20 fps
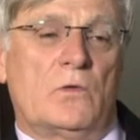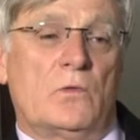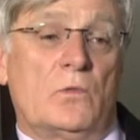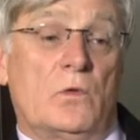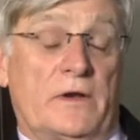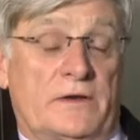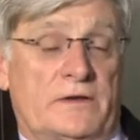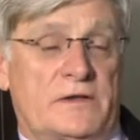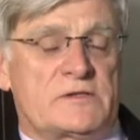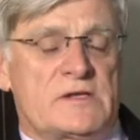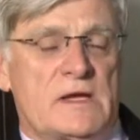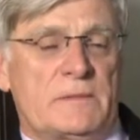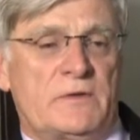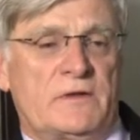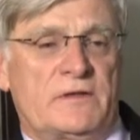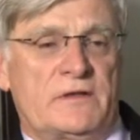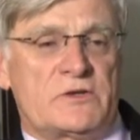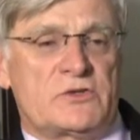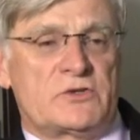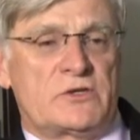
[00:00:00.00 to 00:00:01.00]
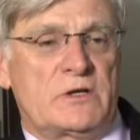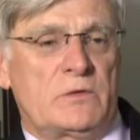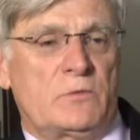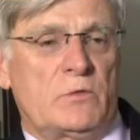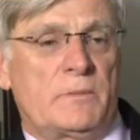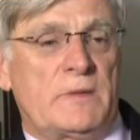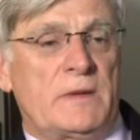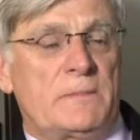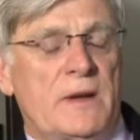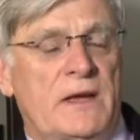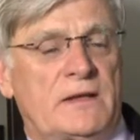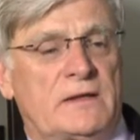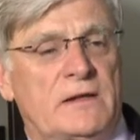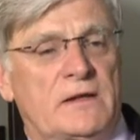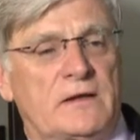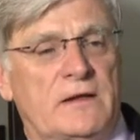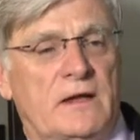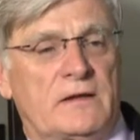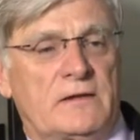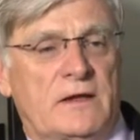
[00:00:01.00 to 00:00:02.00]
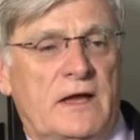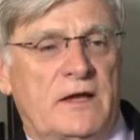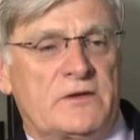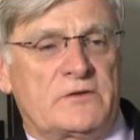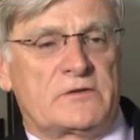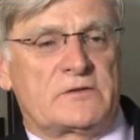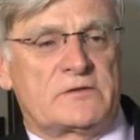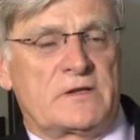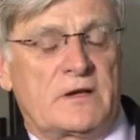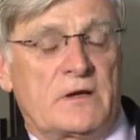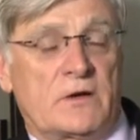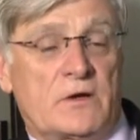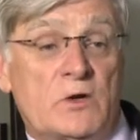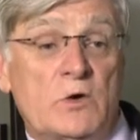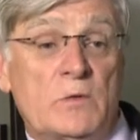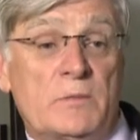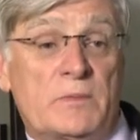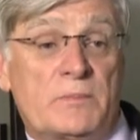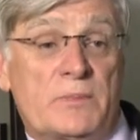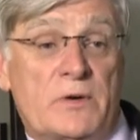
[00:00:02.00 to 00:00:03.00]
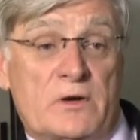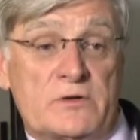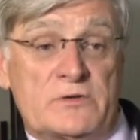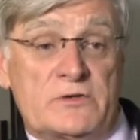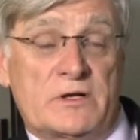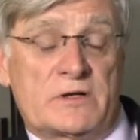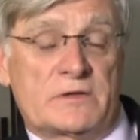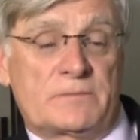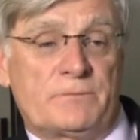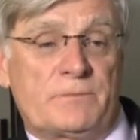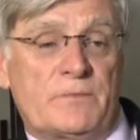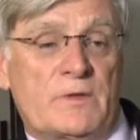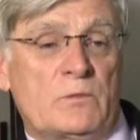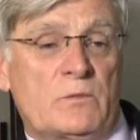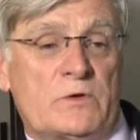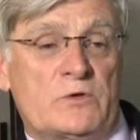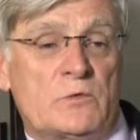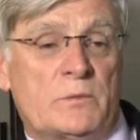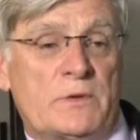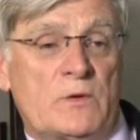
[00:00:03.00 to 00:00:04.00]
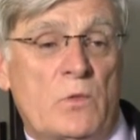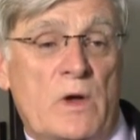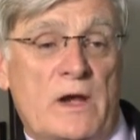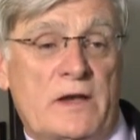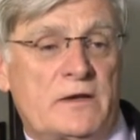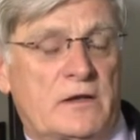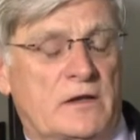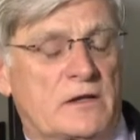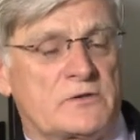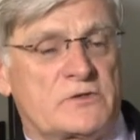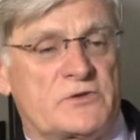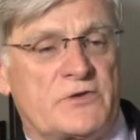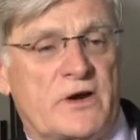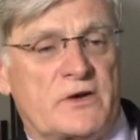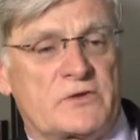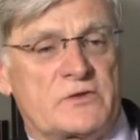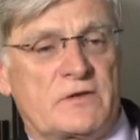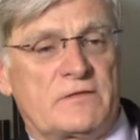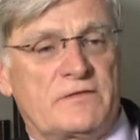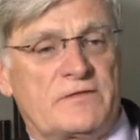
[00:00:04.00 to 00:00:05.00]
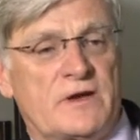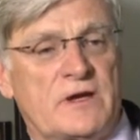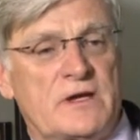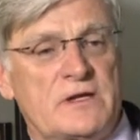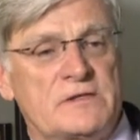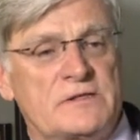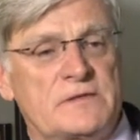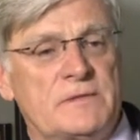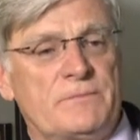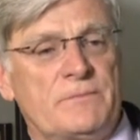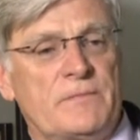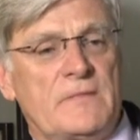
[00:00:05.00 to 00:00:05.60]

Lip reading: Well, in December of this year, we'll be battening down the hatches at our Kilba project which will be well into construction phase,